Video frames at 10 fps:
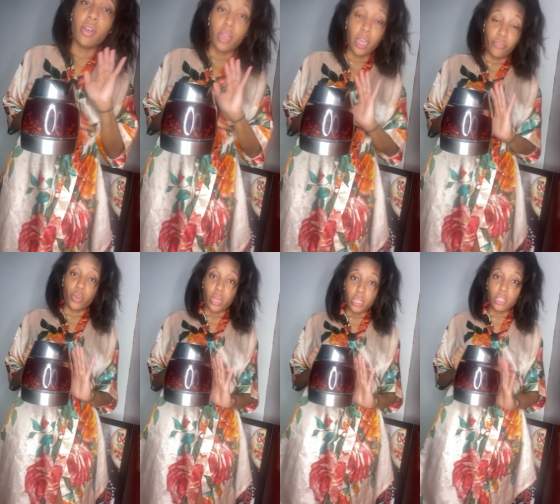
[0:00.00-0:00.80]
If you're
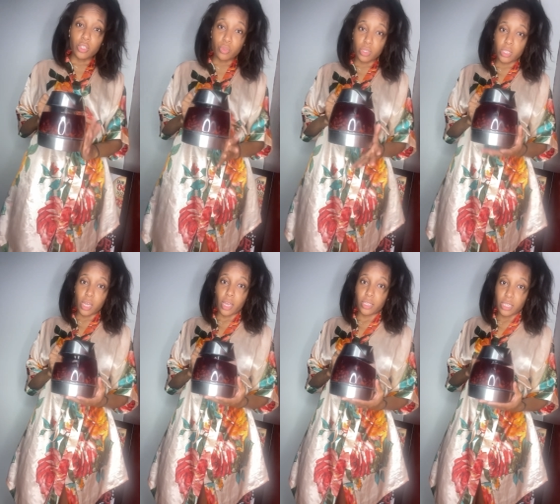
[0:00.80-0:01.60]
gonna use a
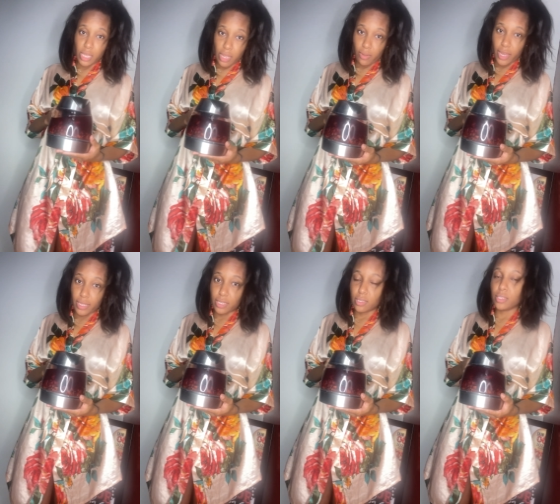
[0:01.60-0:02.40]
tea kettle like
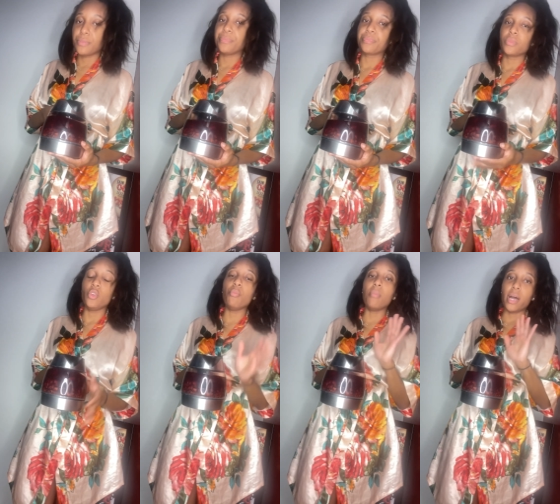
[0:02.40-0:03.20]
this, you
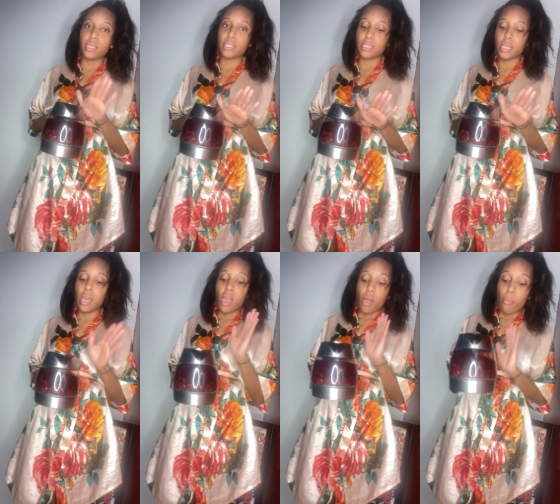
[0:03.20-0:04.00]
must
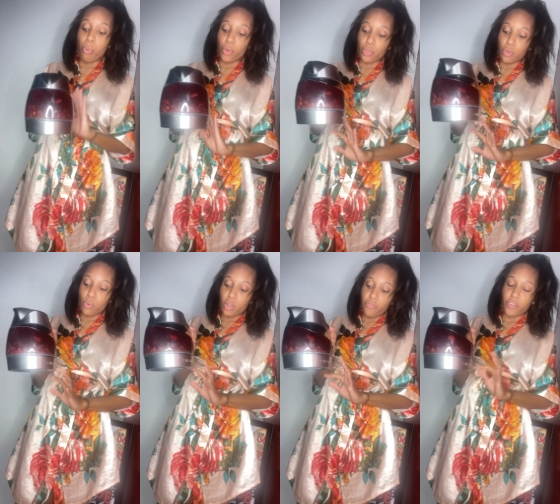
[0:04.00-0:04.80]
boil the
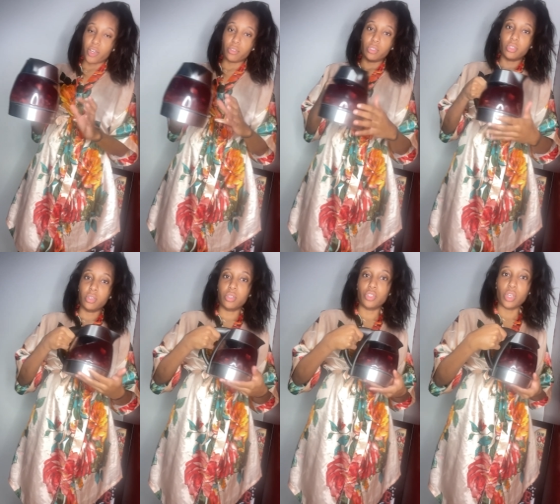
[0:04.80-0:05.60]
water first.
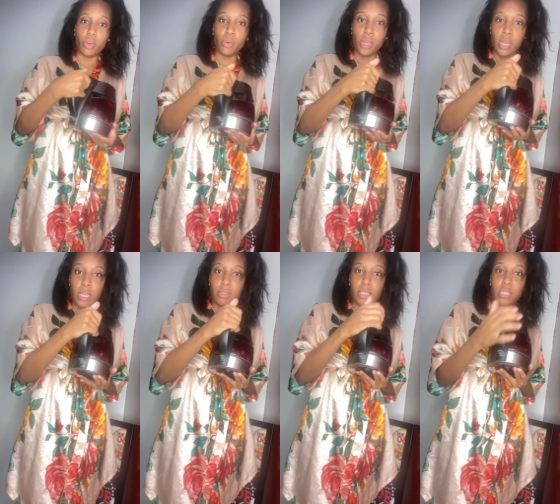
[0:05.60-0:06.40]
So
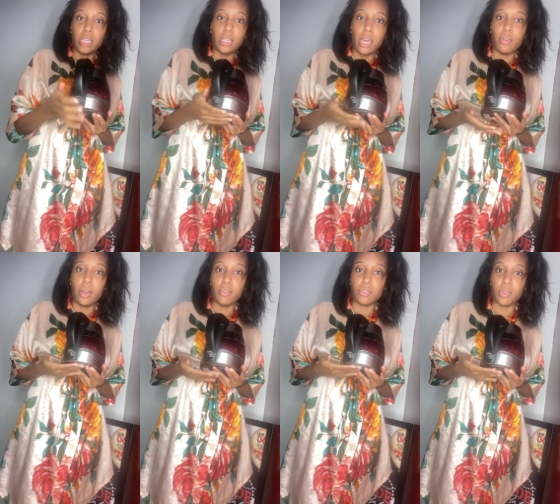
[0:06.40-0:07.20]
the tea kettle
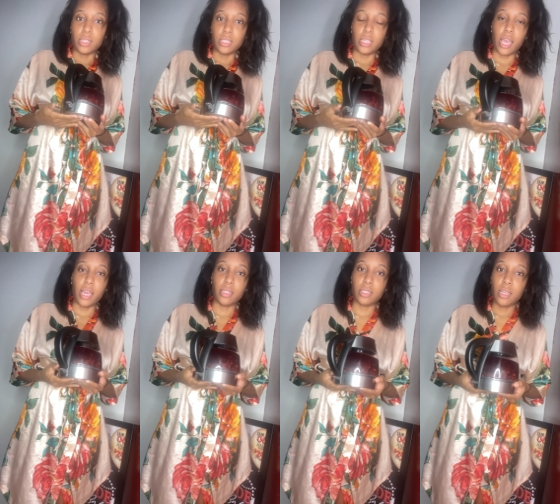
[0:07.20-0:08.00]
goes on a stand.